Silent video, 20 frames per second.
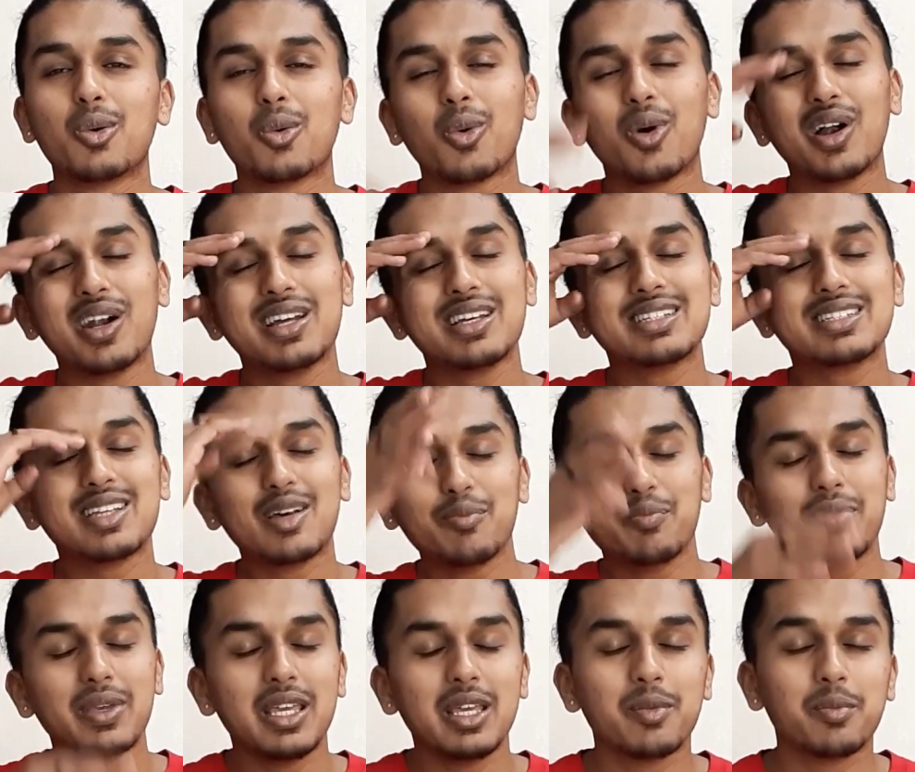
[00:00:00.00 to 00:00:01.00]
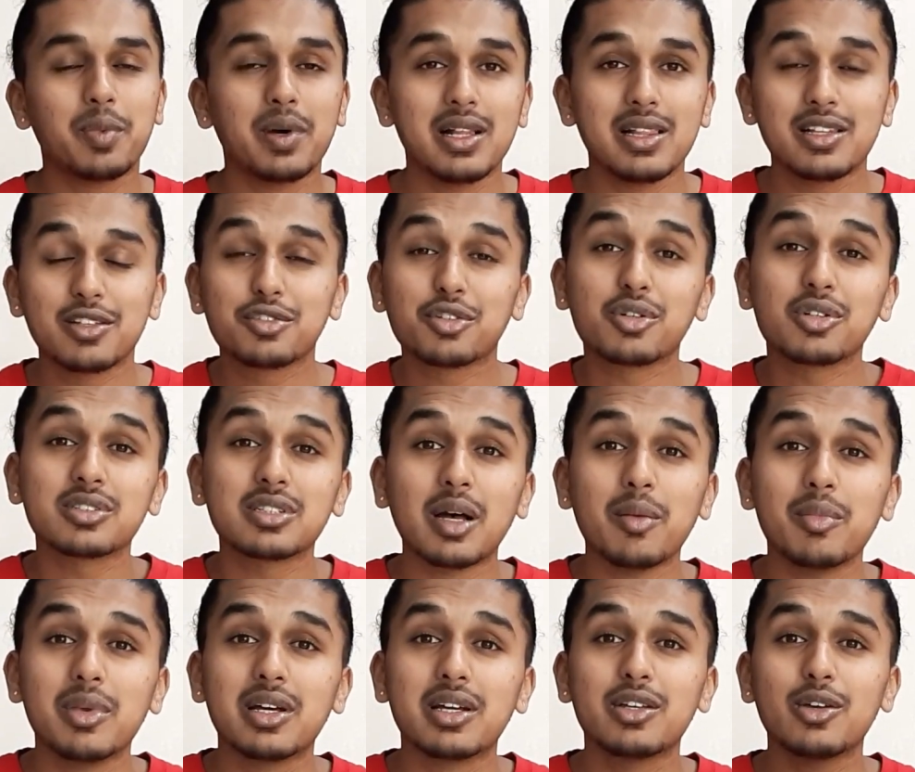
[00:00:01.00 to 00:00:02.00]
what is up people this is
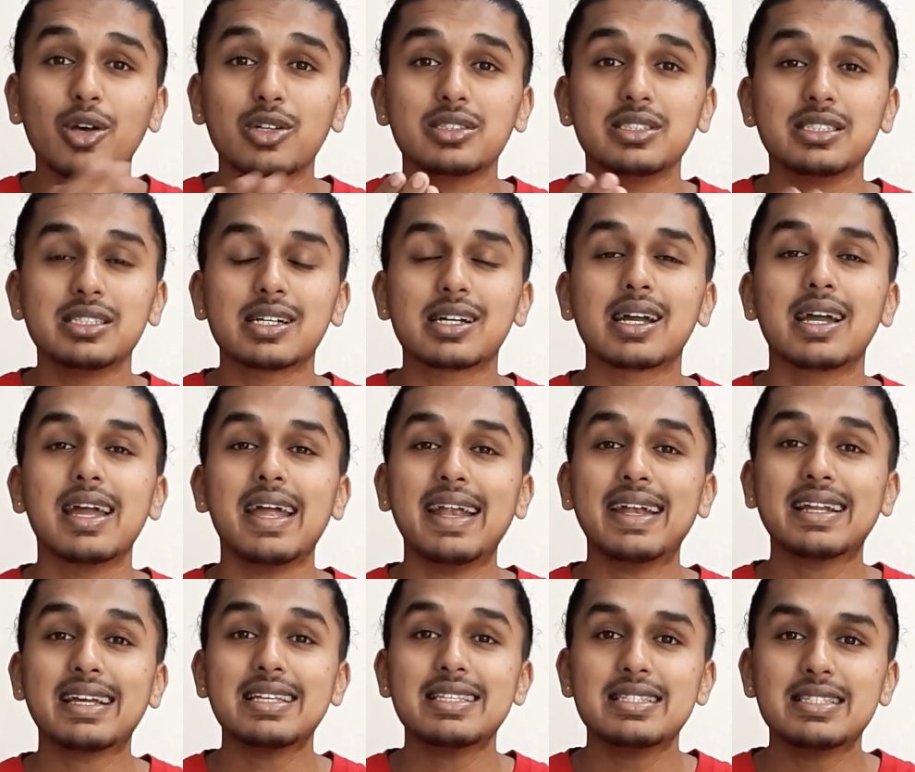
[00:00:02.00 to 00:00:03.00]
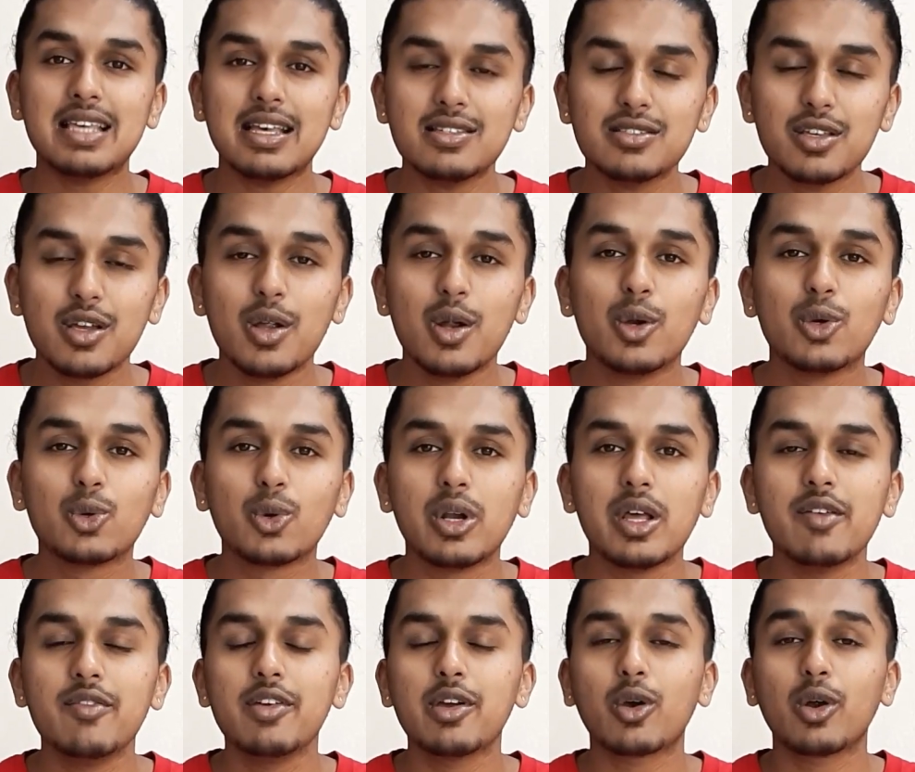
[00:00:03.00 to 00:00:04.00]
Kamlia your sneaker guy and guys yes
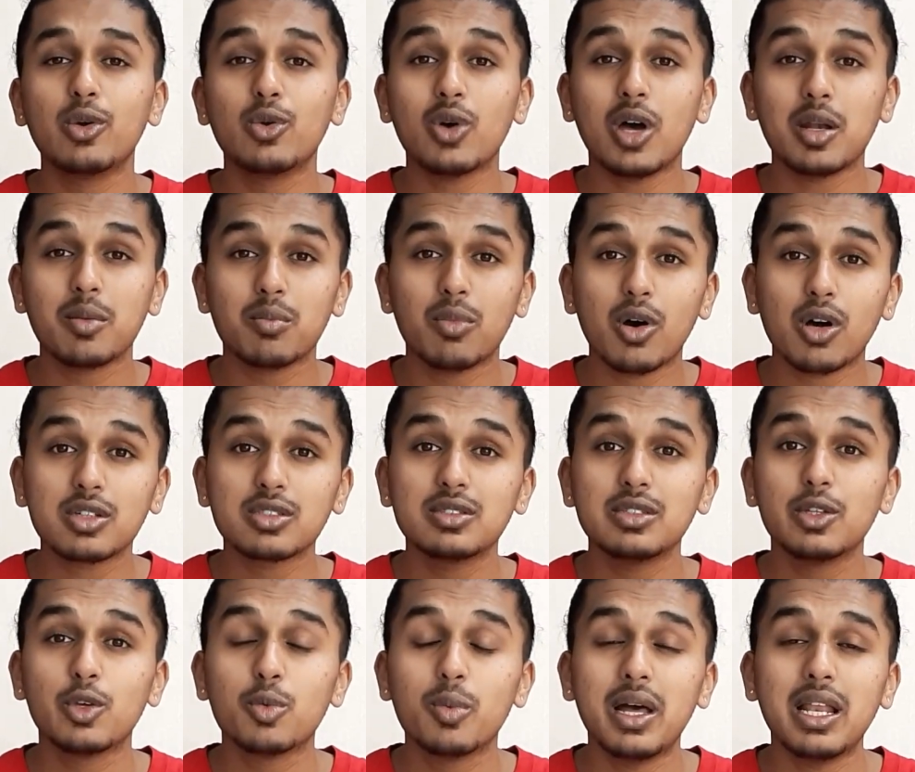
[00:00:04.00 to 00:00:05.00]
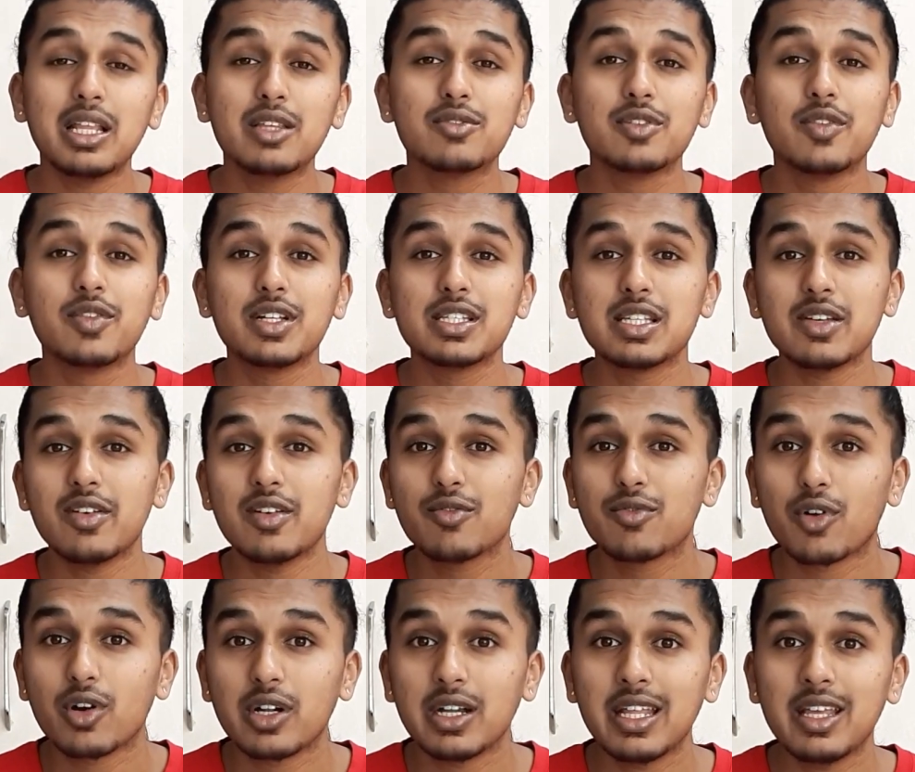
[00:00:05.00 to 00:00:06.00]
today we are going to unbox new balance
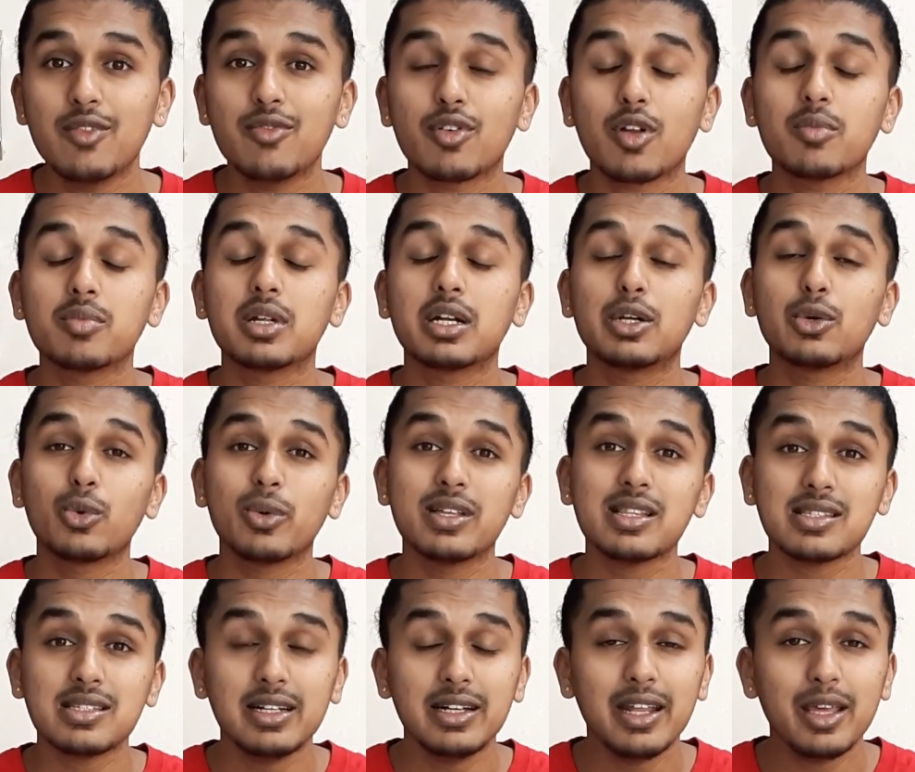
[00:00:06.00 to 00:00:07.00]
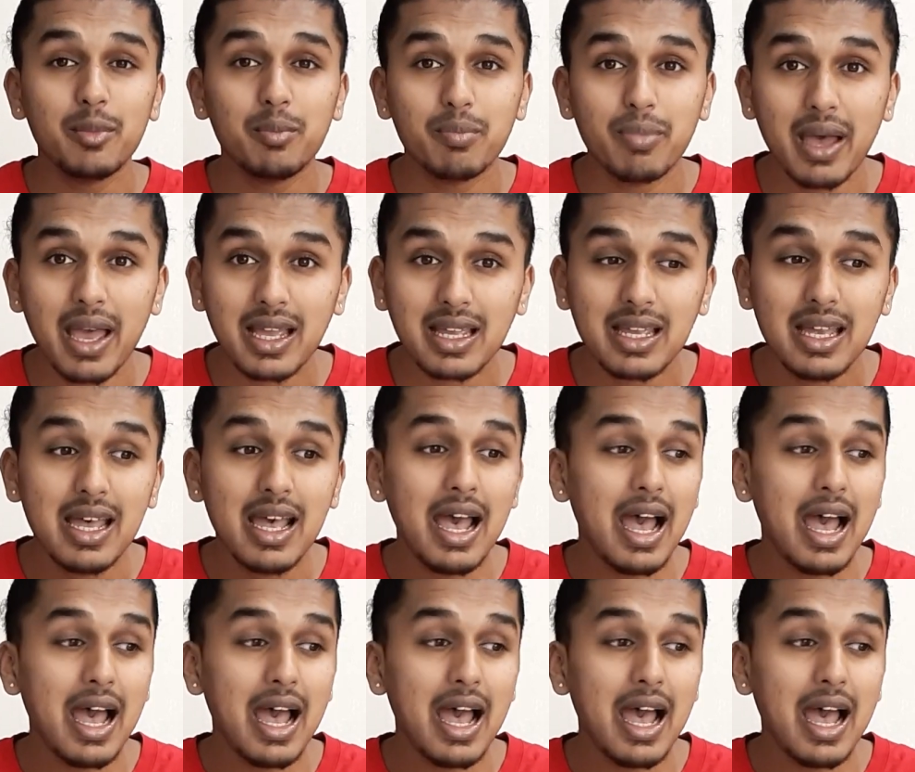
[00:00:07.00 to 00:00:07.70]
5740 from the twin city pack